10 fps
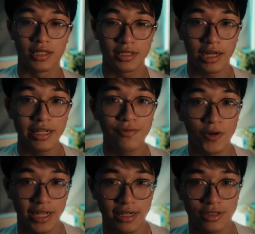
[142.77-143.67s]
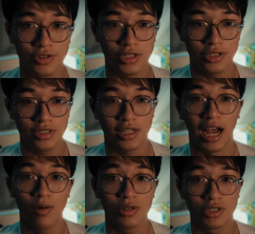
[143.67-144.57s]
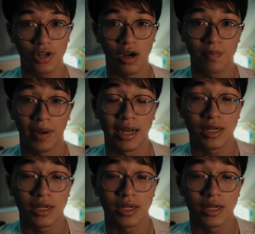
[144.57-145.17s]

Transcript: study for data structures, I would start by